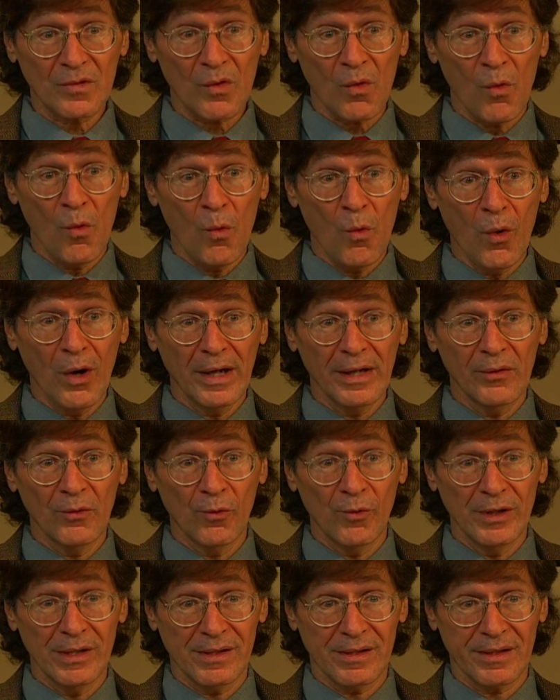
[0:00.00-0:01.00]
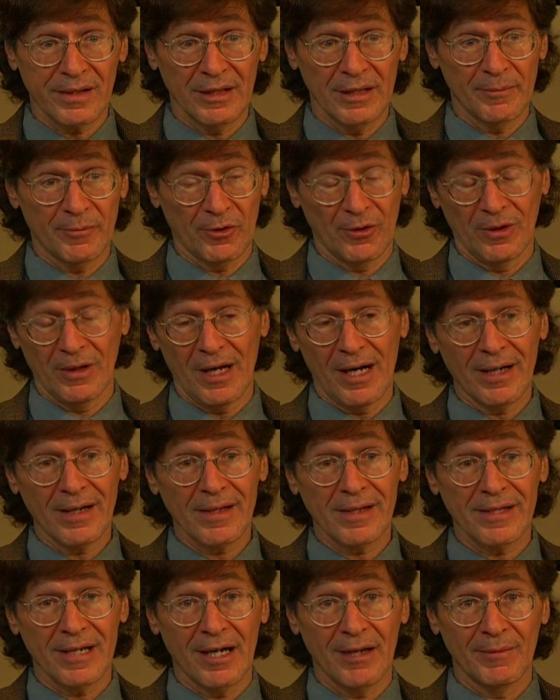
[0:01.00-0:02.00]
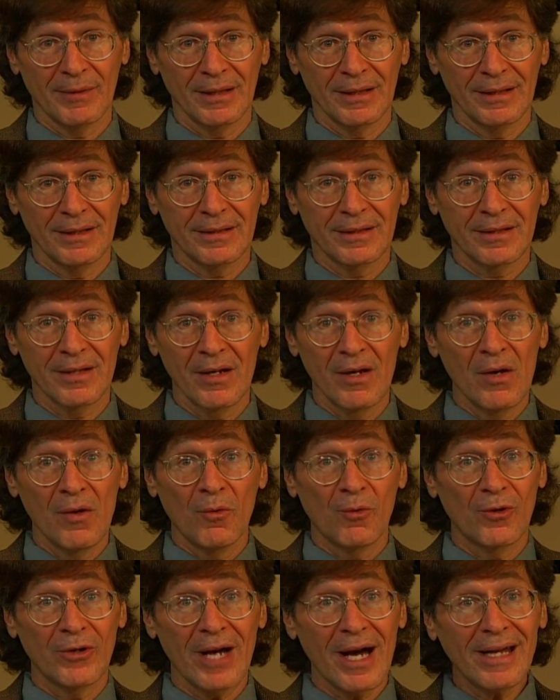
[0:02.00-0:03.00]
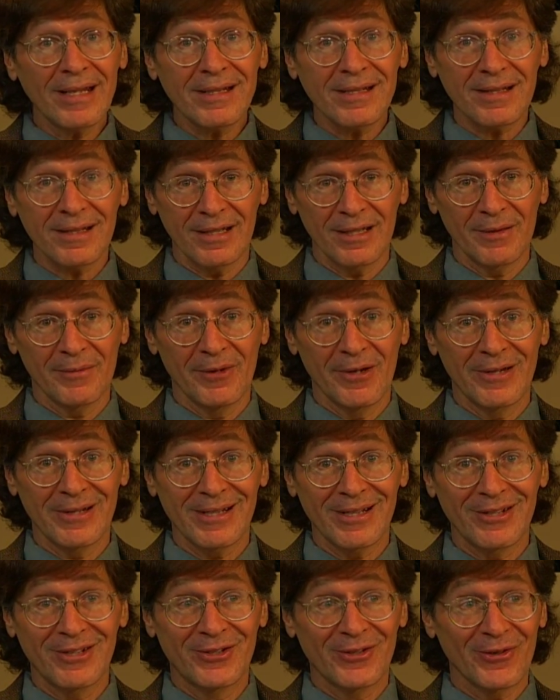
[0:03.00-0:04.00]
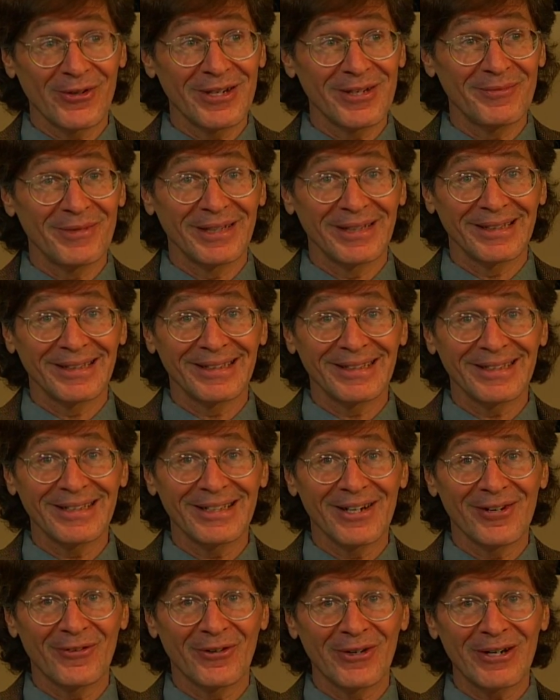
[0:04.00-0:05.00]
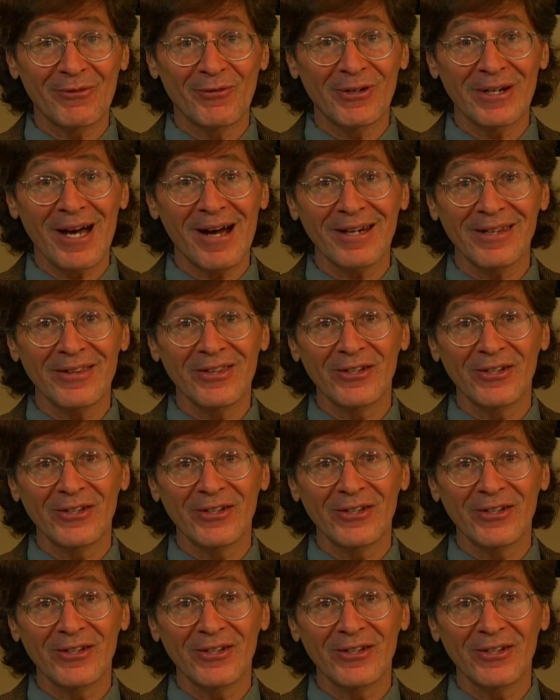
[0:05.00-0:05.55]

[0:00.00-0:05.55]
when we sleep, or a lot of the time at least, we're not sleep dreaming. You know, we're we're not in the